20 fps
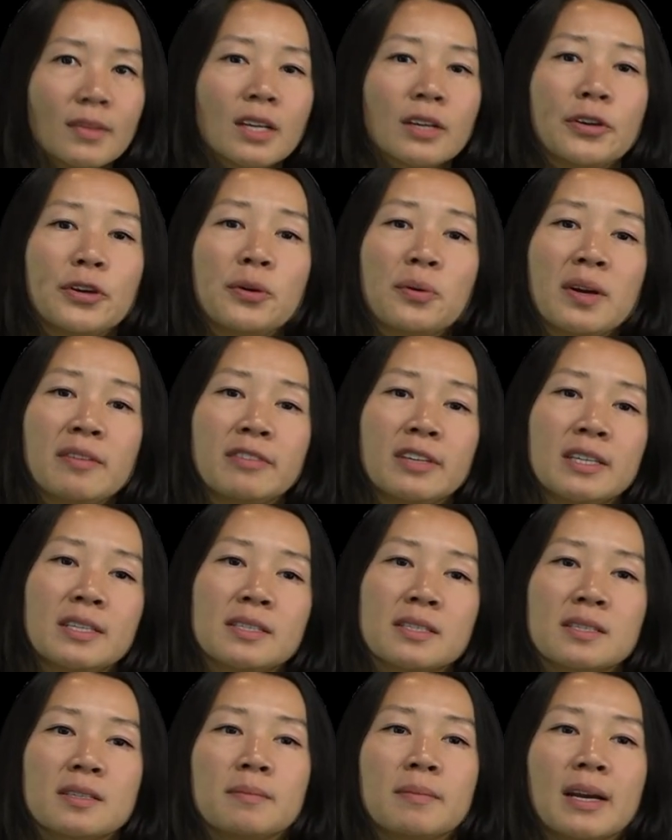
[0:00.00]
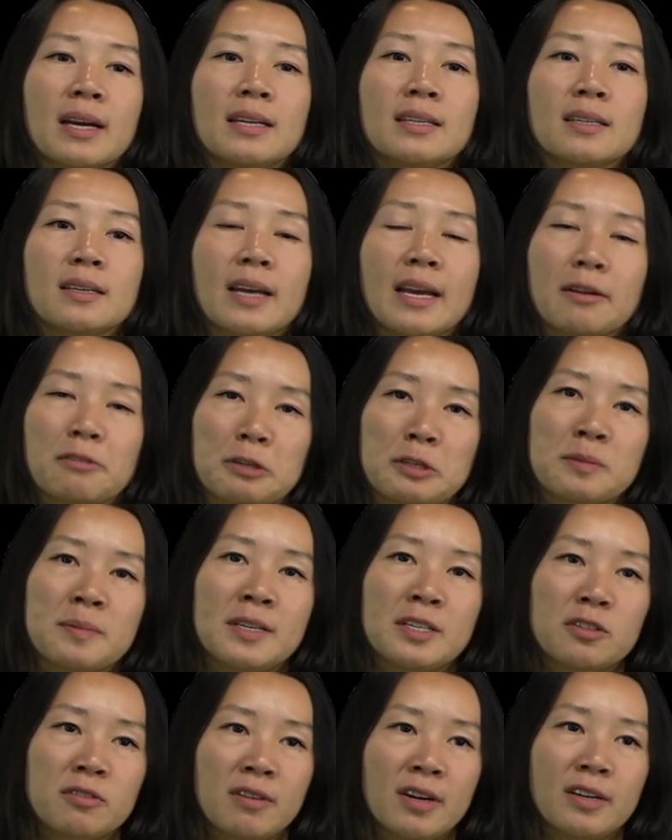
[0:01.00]
UAVs demand
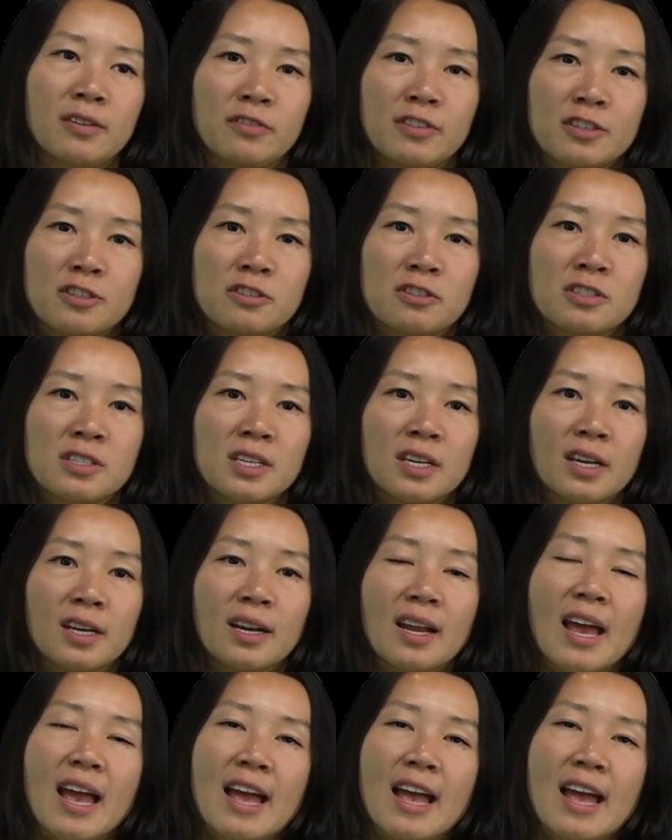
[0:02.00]
aerospace-grade efficiency in